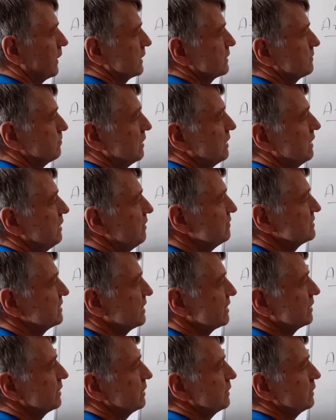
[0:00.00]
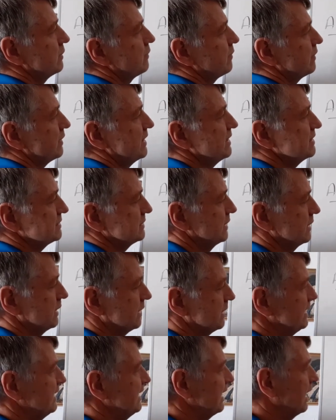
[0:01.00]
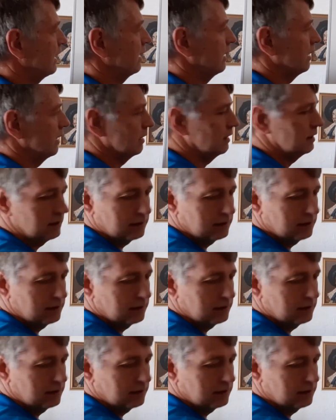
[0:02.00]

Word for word: that believes that the earth is young.